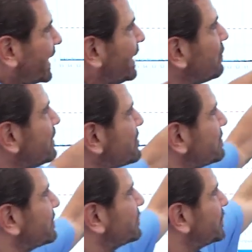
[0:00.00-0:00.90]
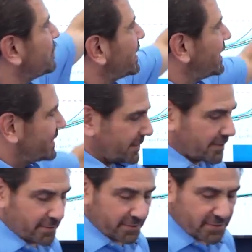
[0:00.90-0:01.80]
And we're measuring this from 2 to 8
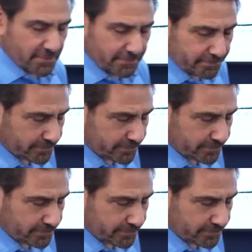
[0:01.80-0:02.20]
gigahertz.